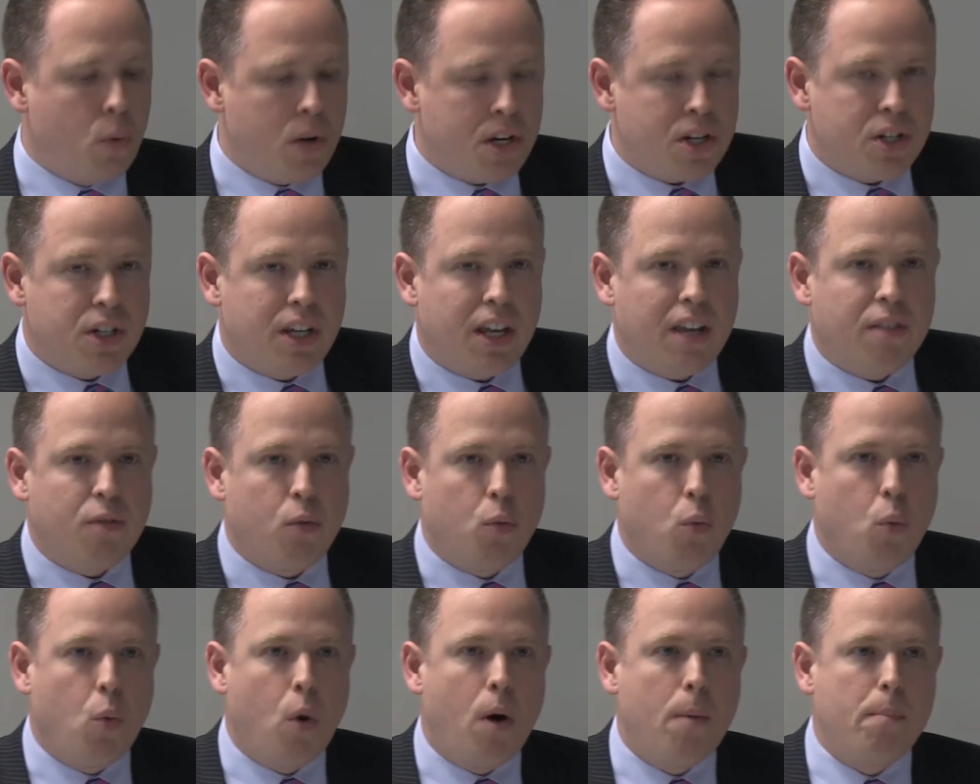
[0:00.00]
which
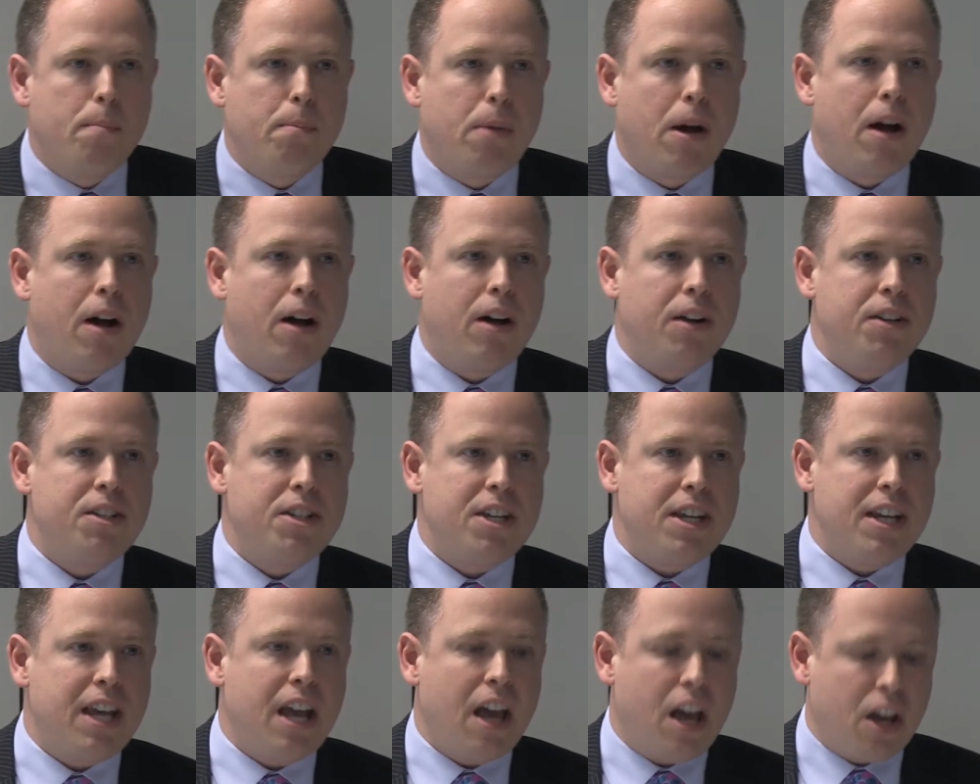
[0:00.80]
give one
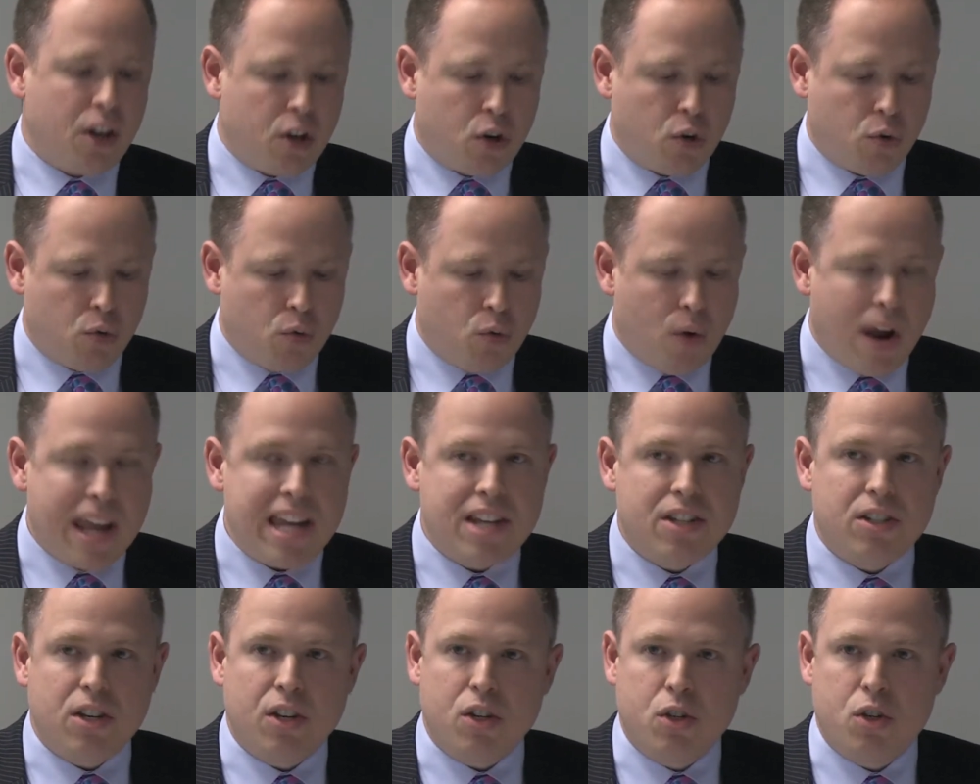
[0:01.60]
party a
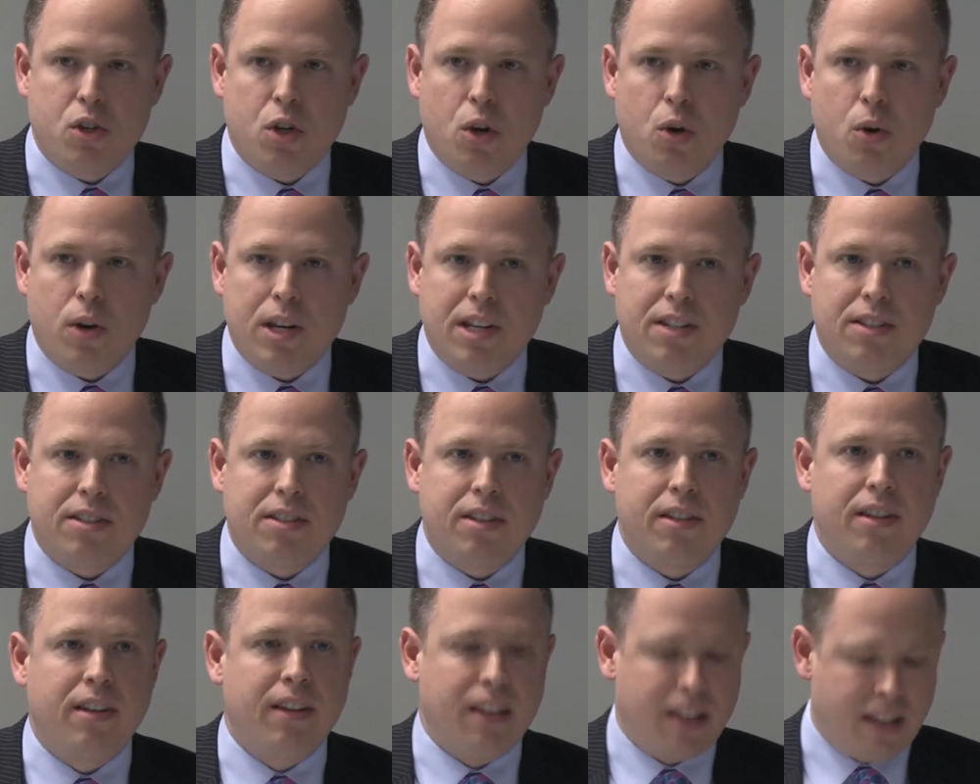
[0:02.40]
greater
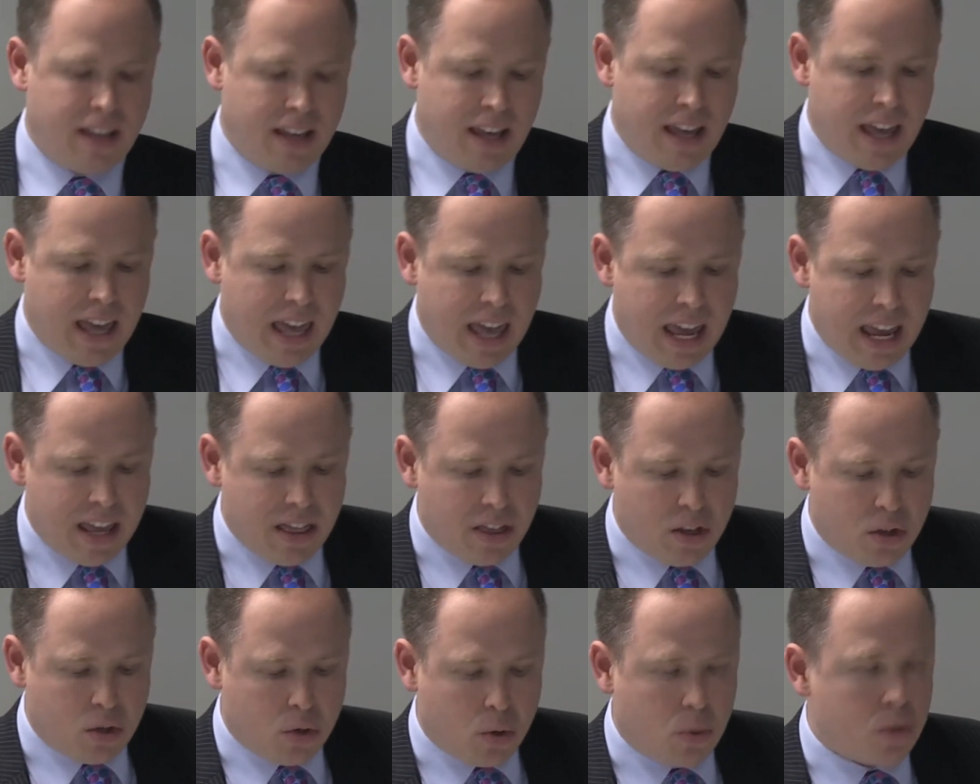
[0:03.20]
choice
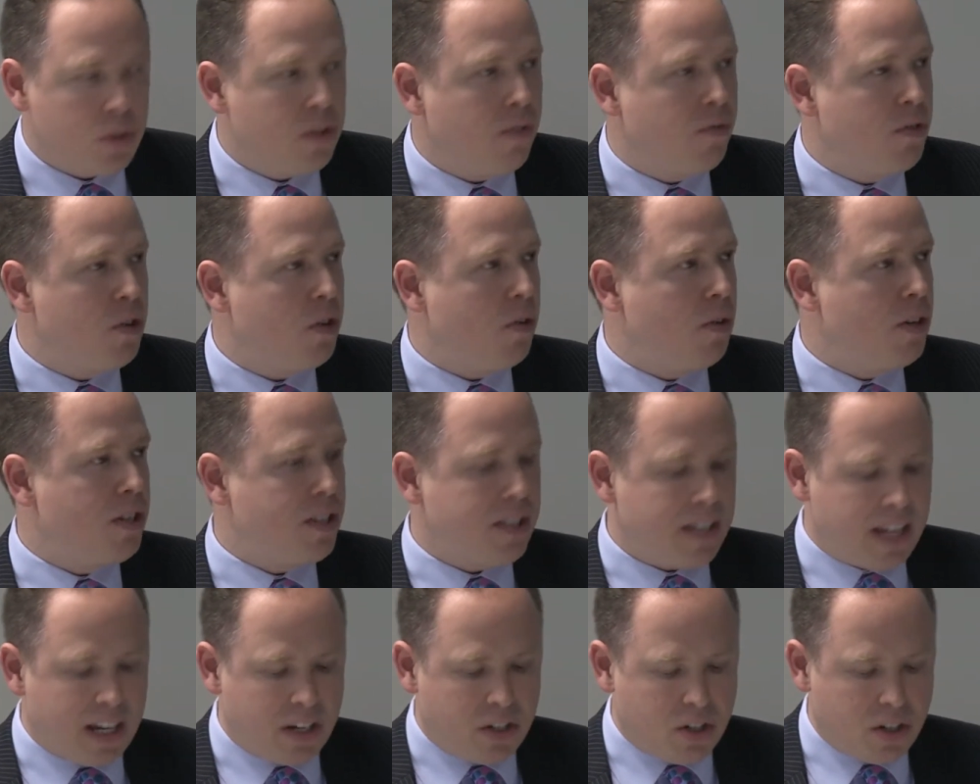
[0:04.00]
in the choice of
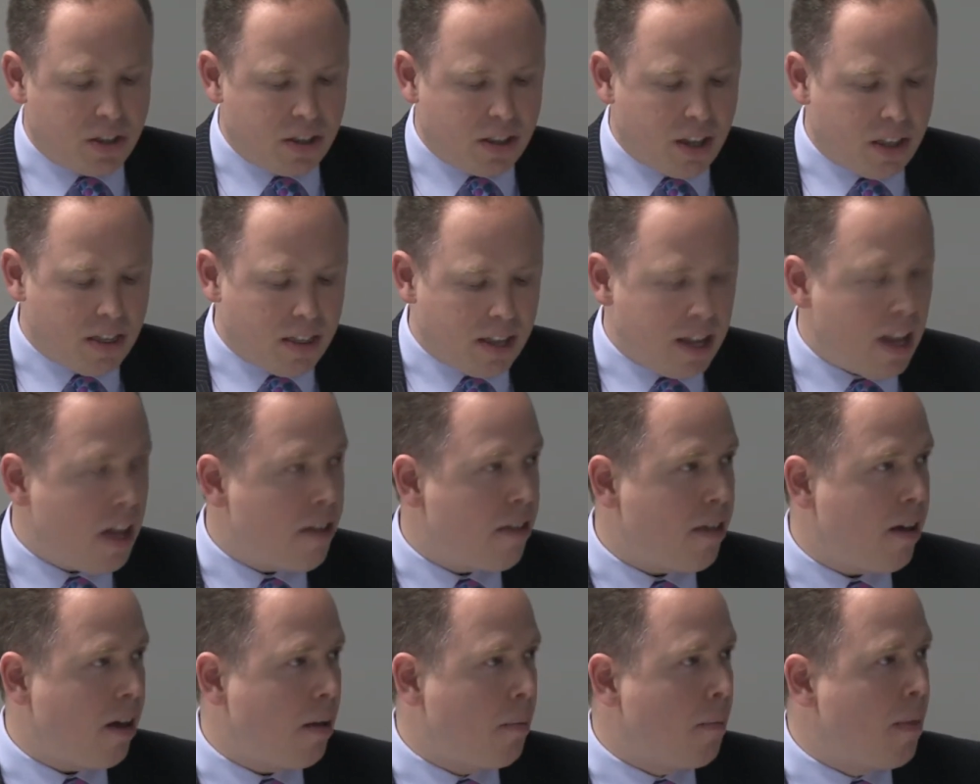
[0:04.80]
jurisdiction than the
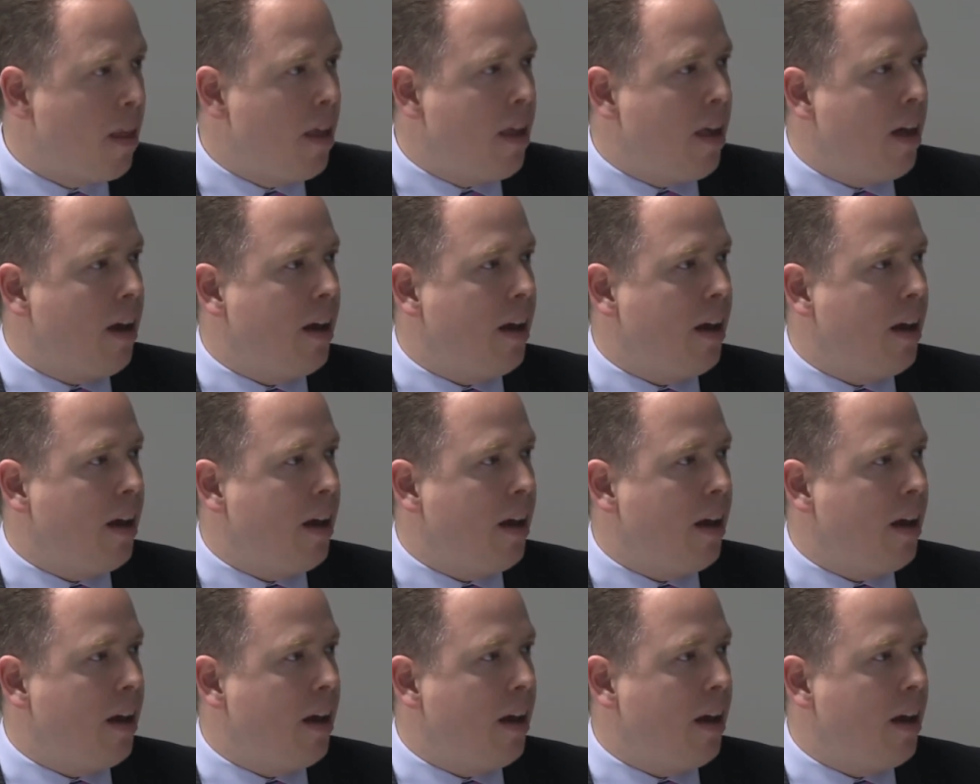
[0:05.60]
other.